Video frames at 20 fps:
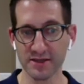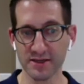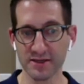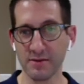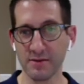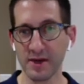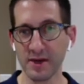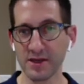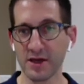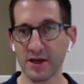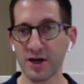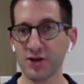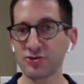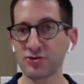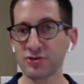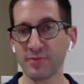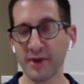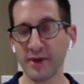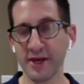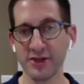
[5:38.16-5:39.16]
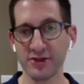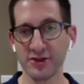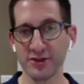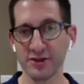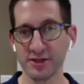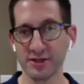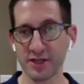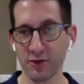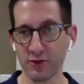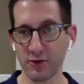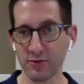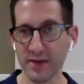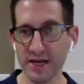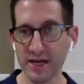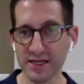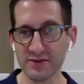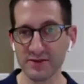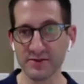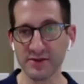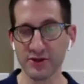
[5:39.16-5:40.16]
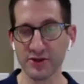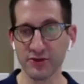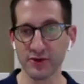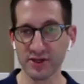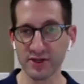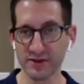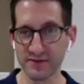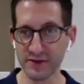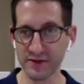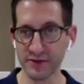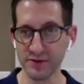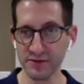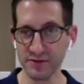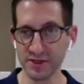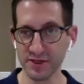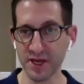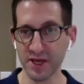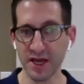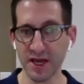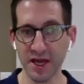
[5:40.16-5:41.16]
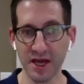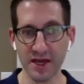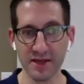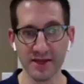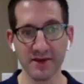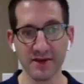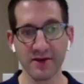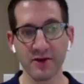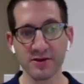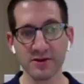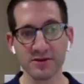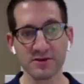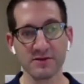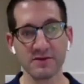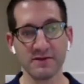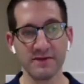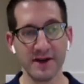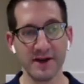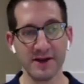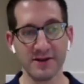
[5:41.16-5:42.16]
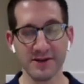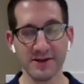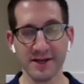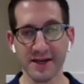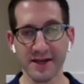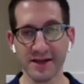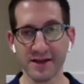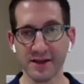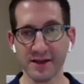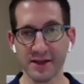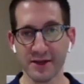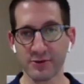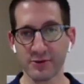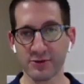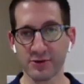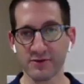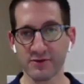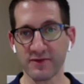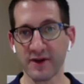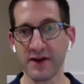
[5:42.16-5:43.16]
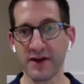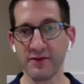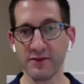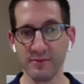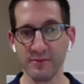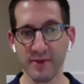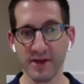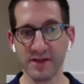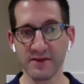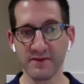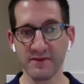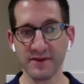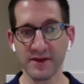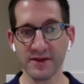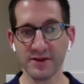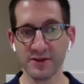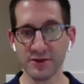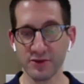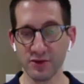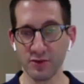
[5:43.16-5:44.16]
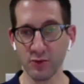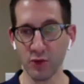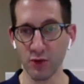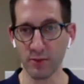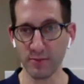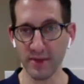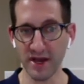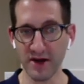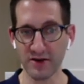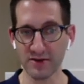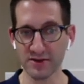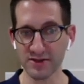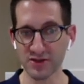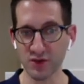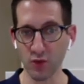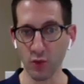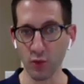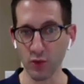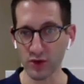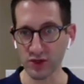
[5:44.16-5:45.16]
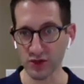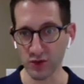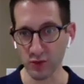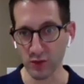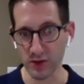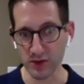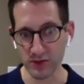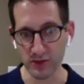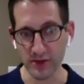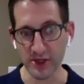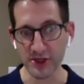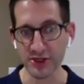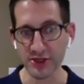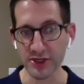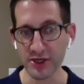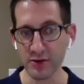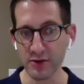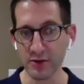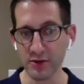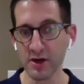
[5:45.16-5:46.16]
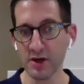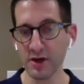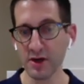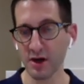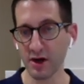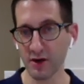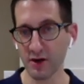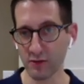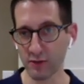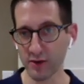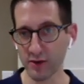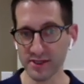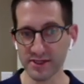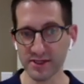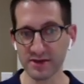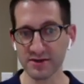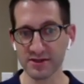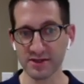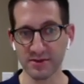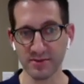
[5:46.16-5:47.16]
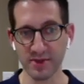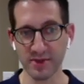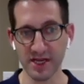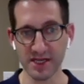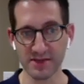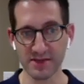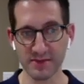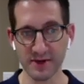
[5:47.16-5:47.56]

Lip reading: 100 patients that were massively transfused, and they also found a clear survival benefit to a more balanced 1-to-1 ratio of red cells to plasma.